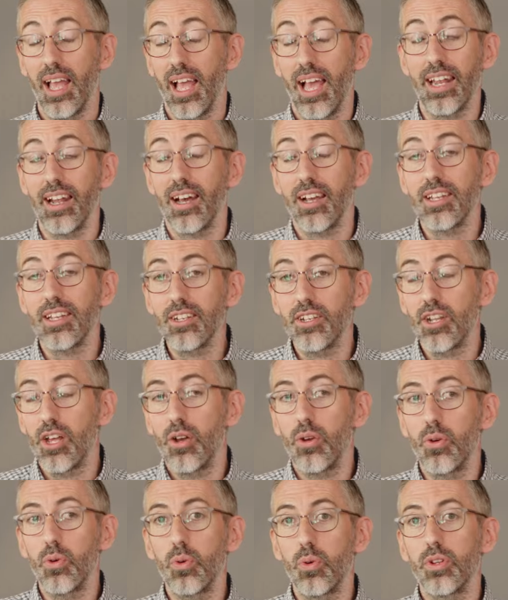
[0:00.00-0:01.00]
And I
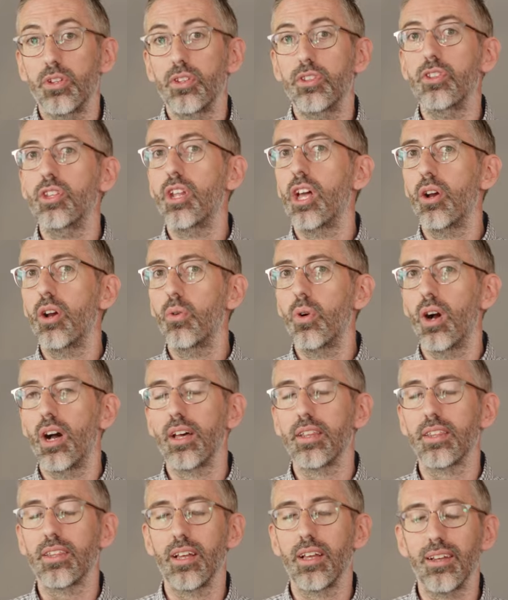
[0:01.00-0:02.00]
know no
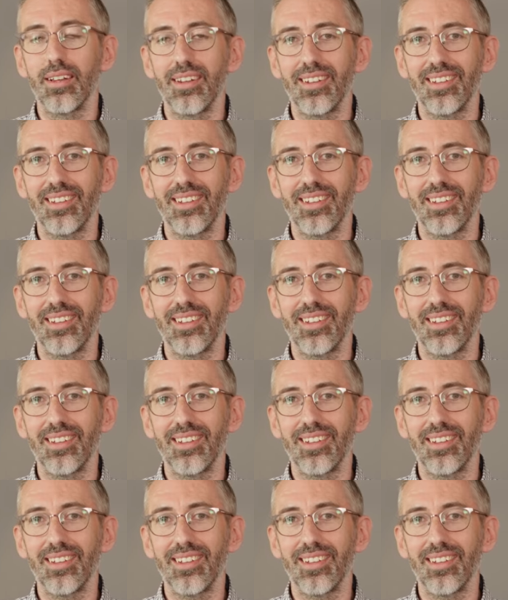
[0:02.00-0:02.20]
other